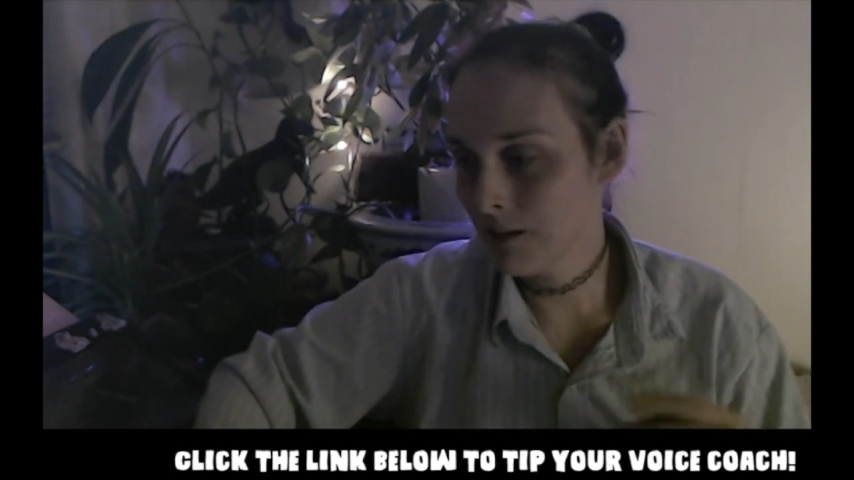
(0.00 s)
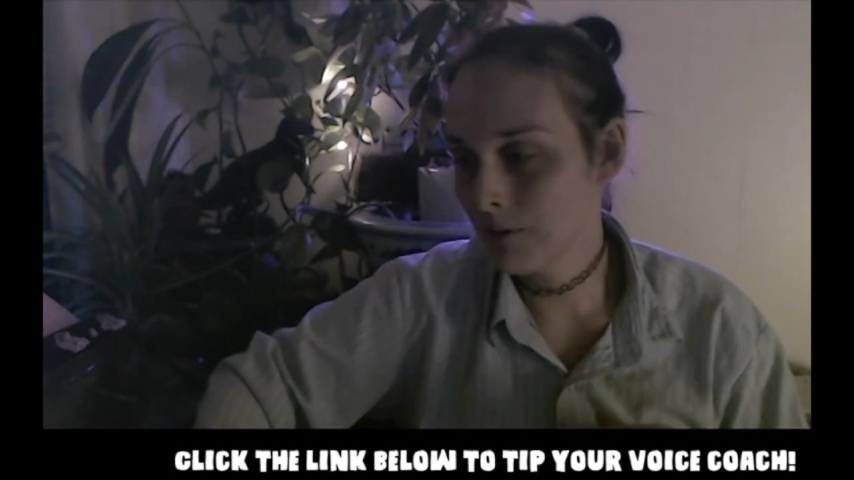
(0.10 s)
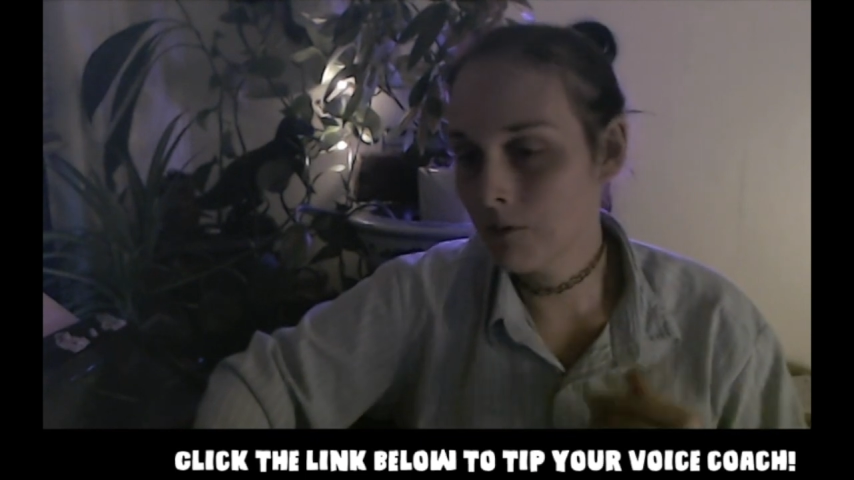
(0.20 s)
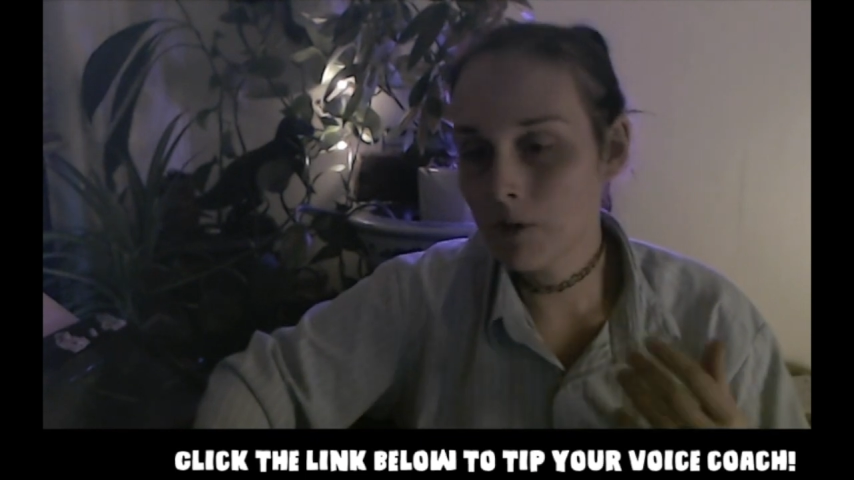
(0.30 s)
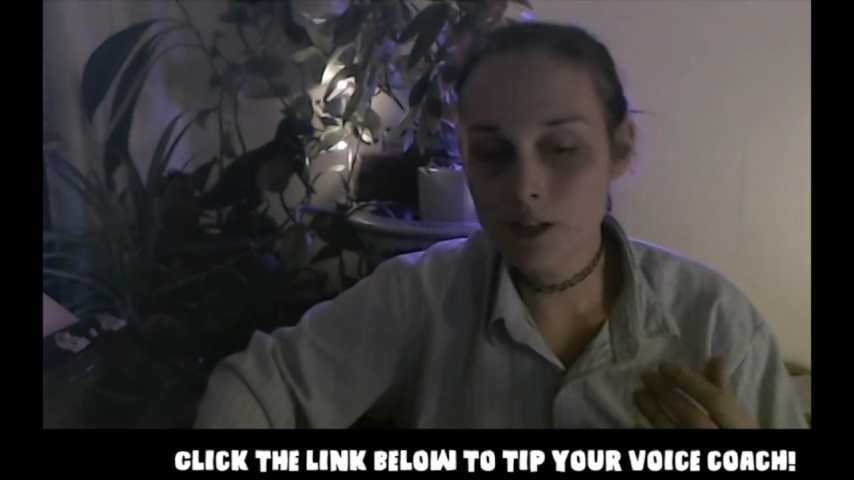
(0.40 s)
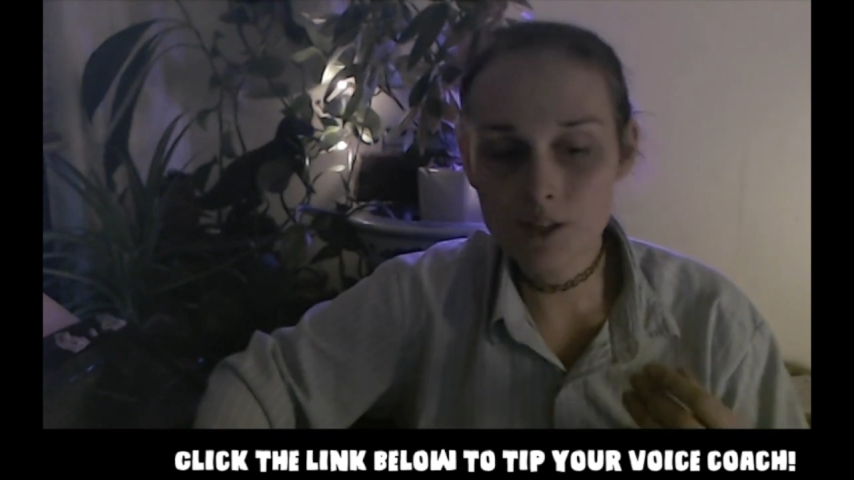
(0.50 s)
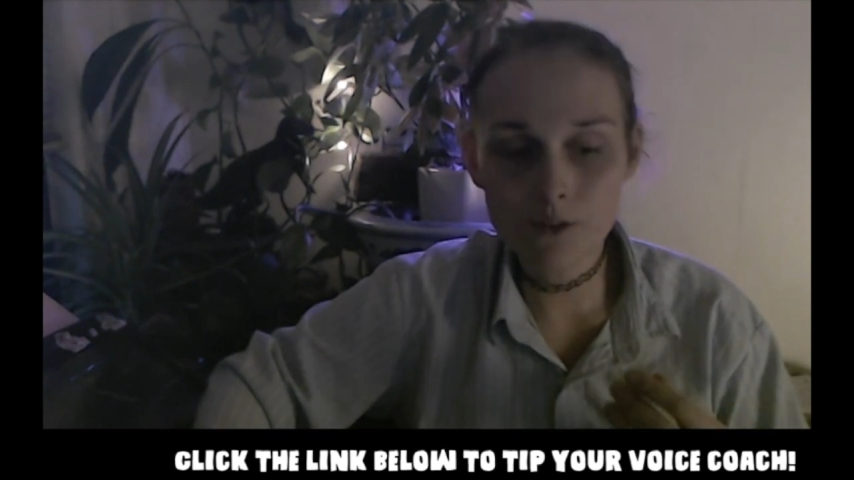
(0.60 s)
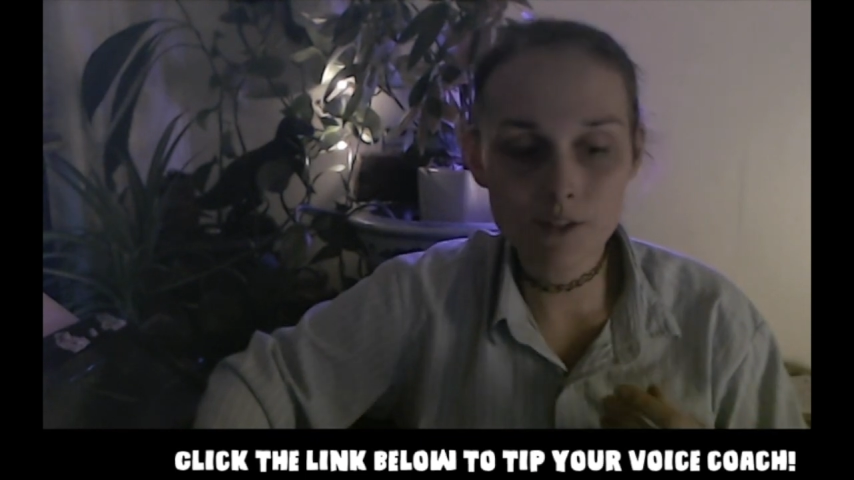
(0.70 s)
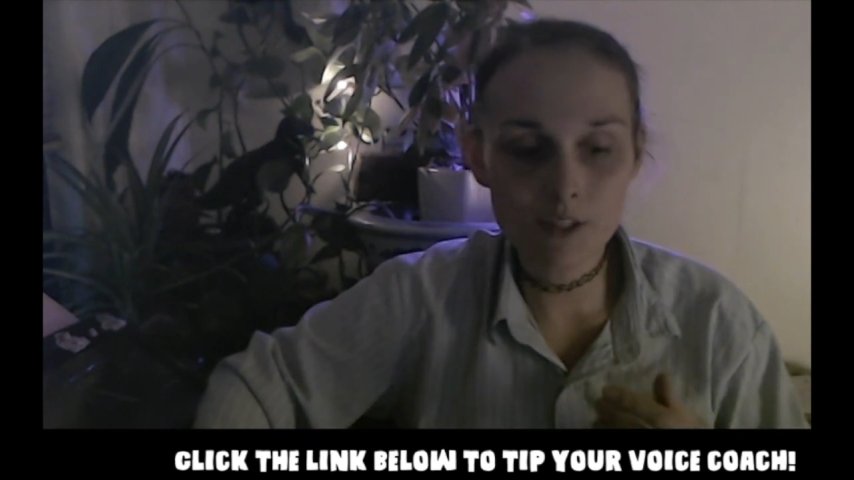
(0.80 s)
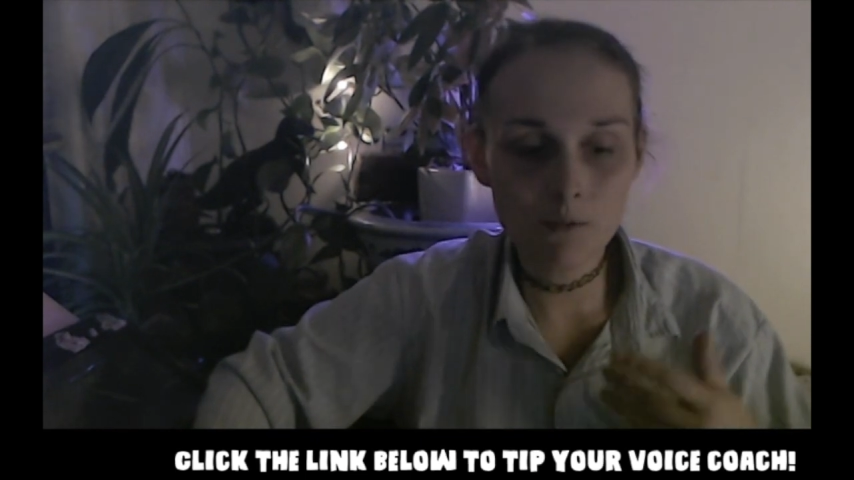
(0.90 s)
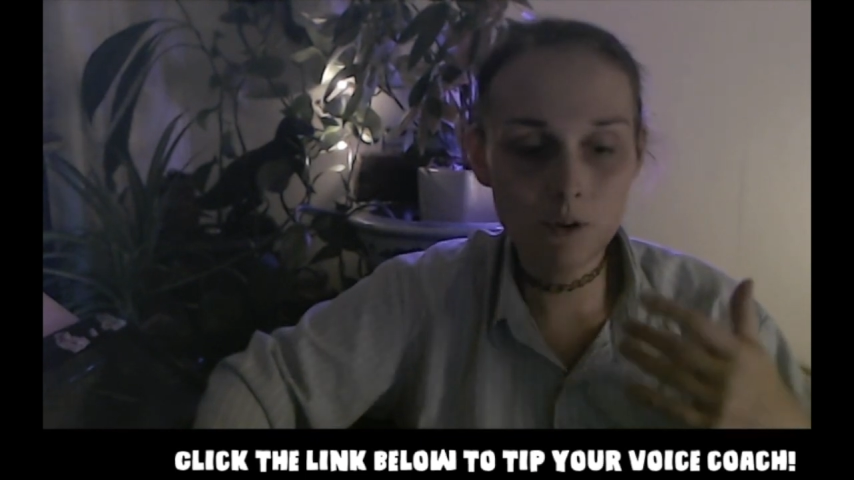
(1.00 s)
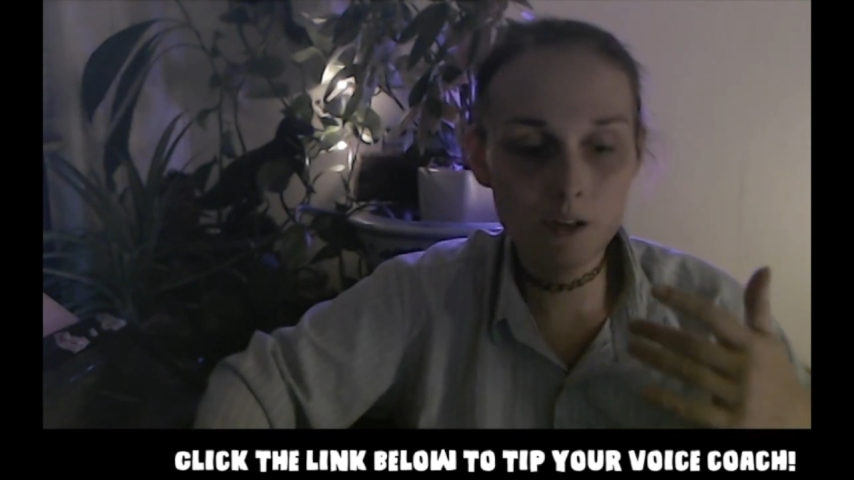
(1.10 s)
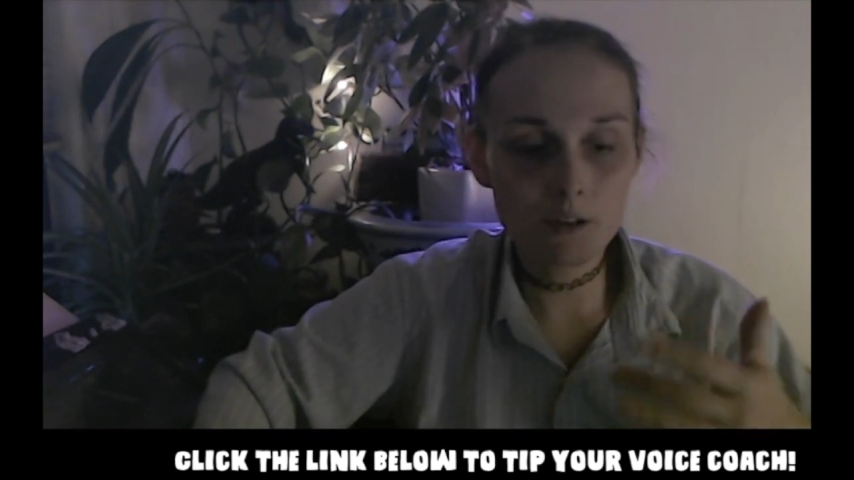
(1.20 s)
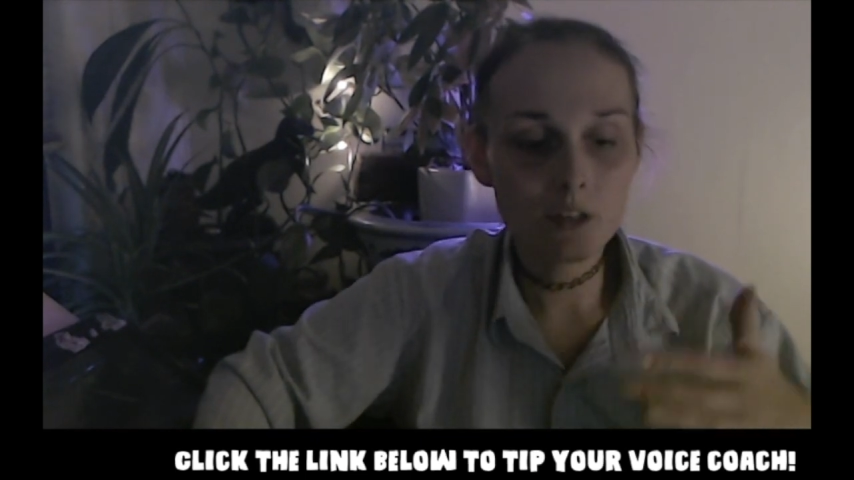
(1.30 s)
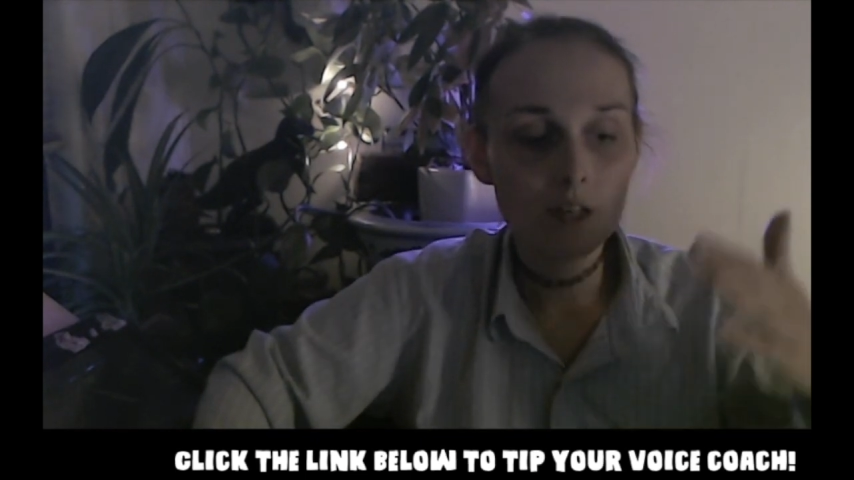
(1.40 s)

What I want to do is I want to